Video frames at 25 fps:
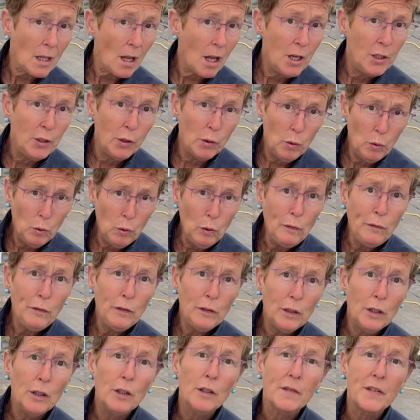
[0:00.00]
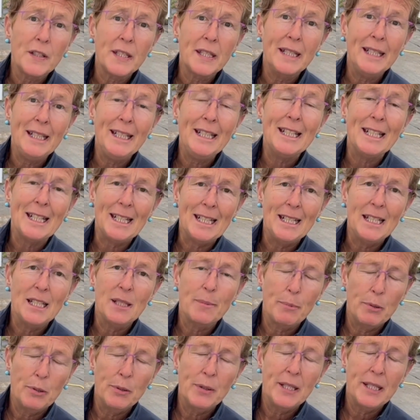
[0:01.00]
An awful lot of seed is
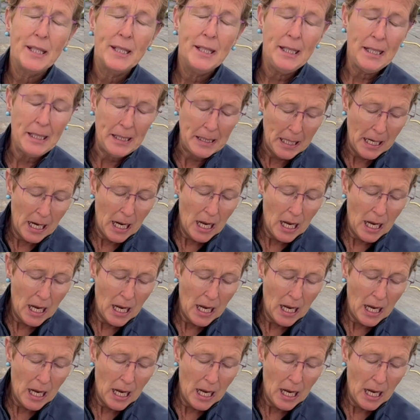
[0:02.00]
poisonous.